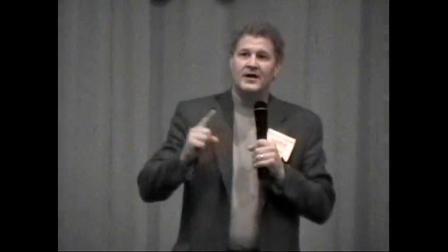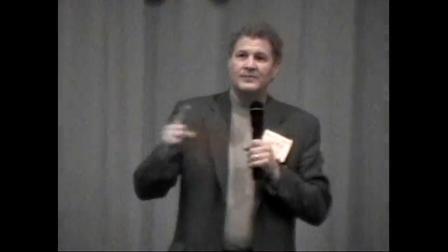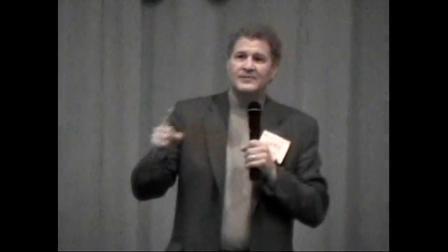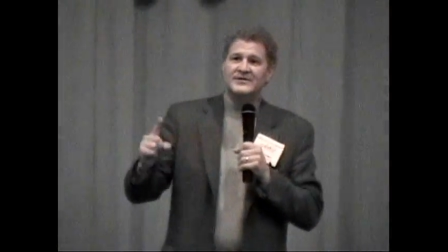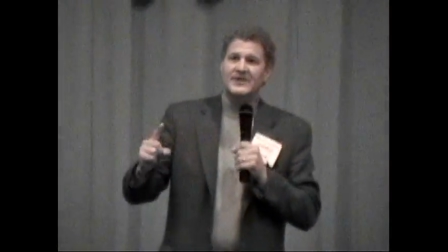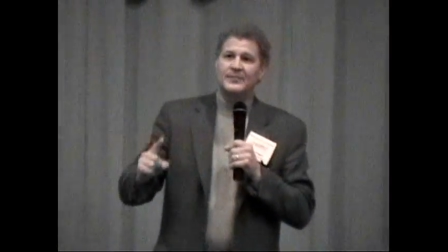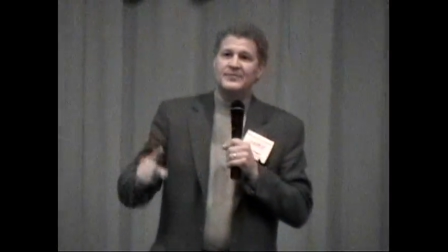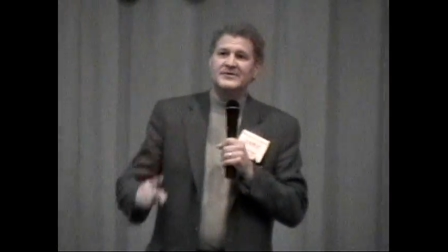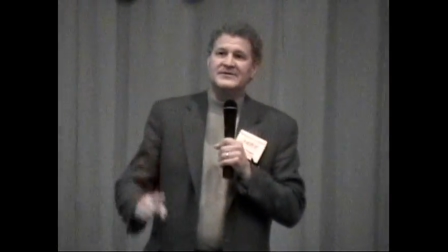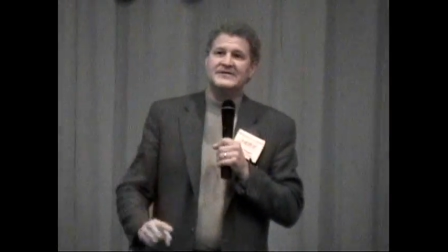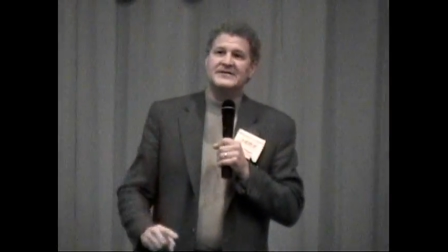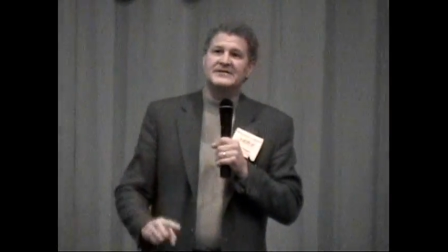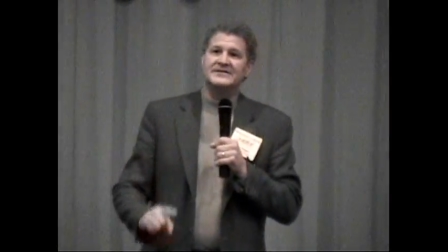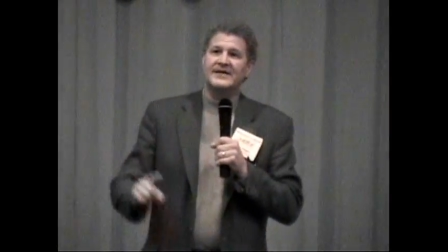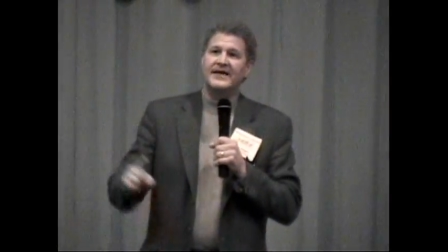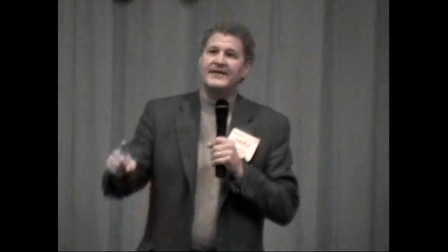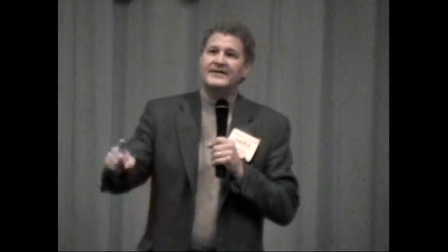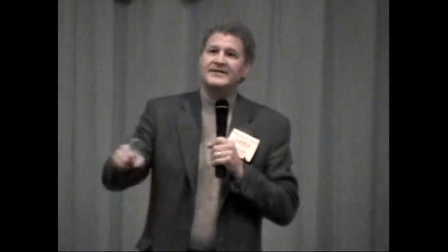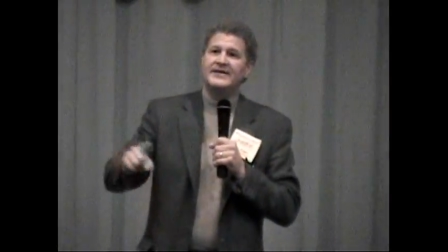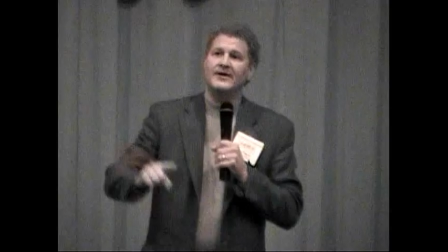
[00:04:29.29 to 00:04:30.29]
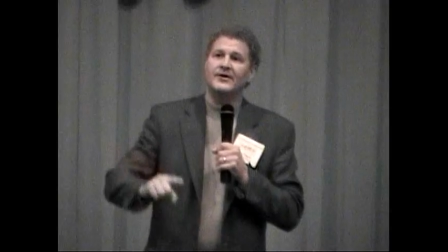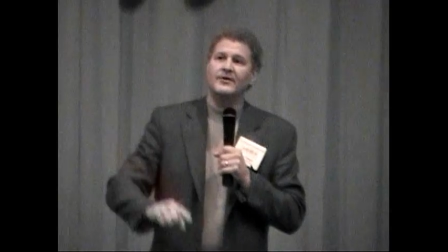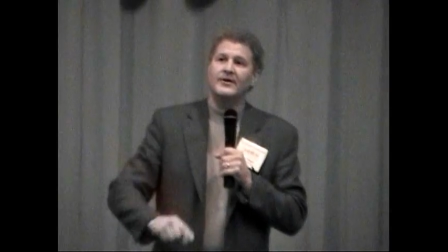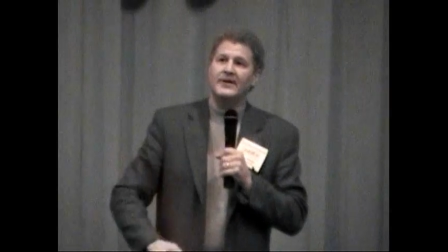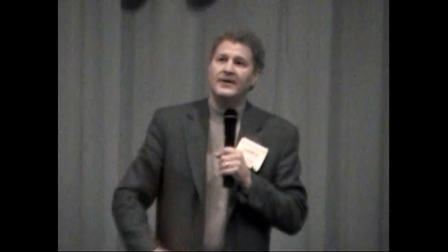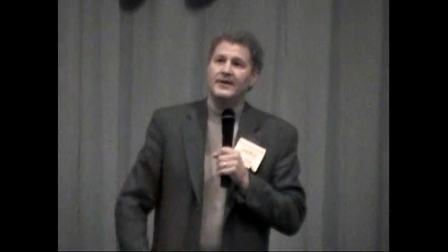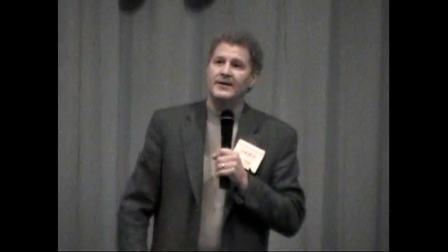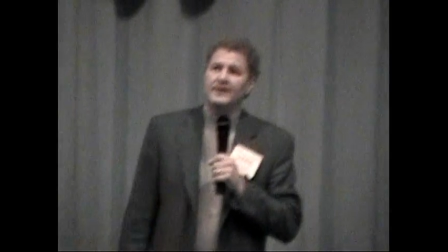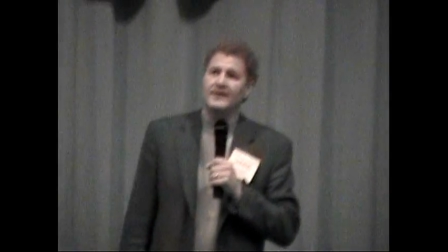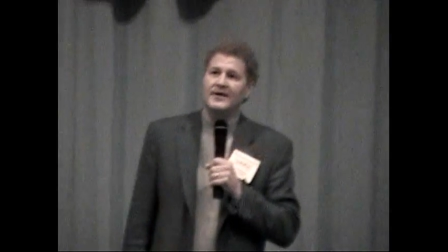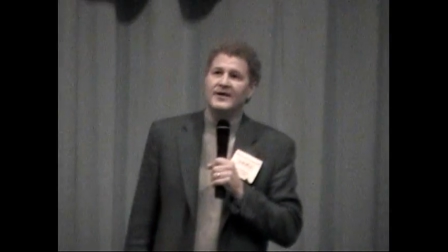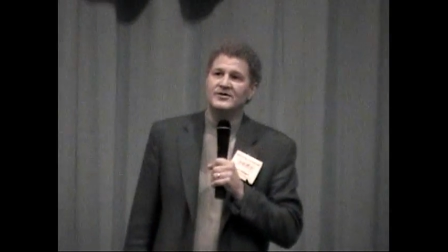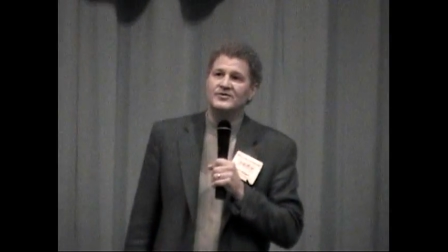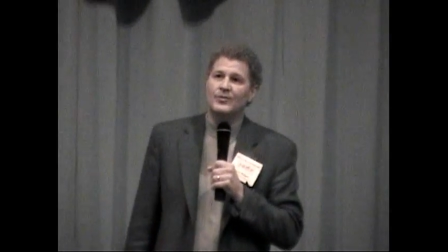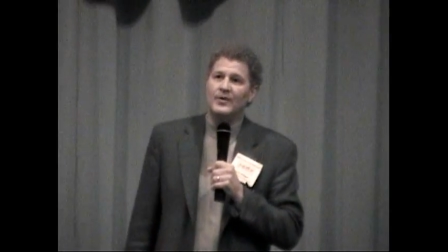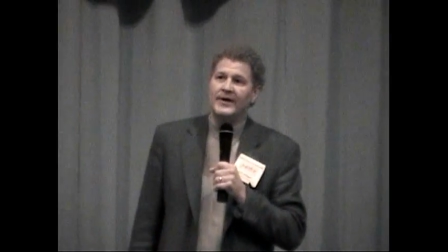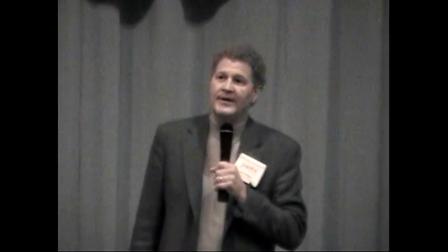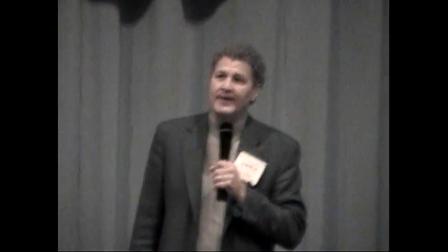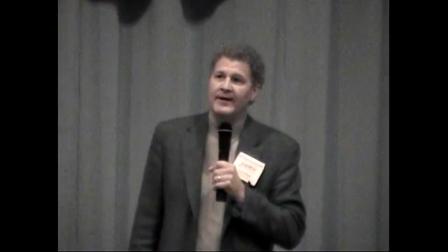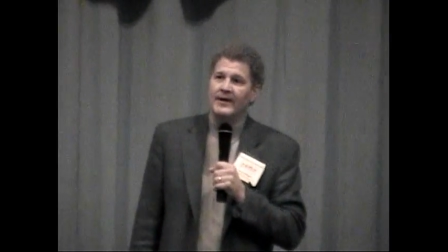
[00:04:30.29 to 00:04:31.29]
comes up and says, hey, Terry, guess
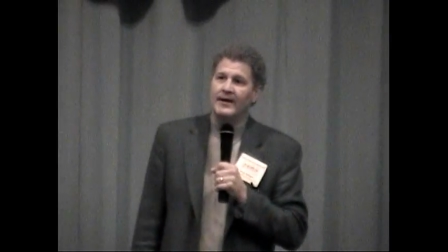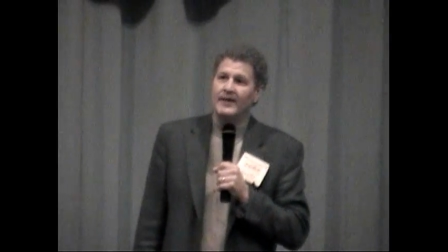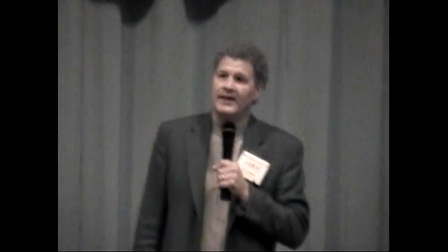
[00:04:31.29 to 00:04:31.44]
what?